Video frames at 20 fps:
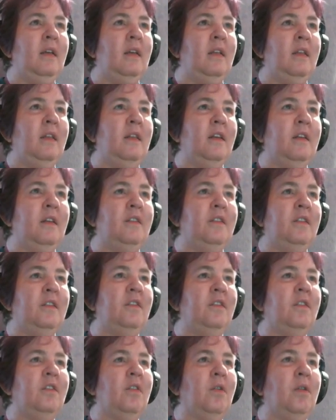This
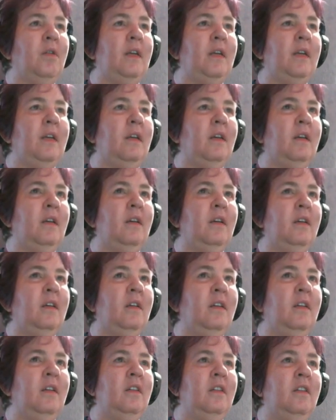is going
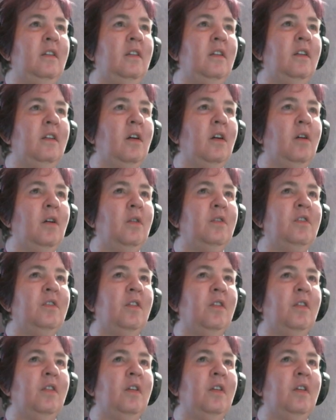to go, so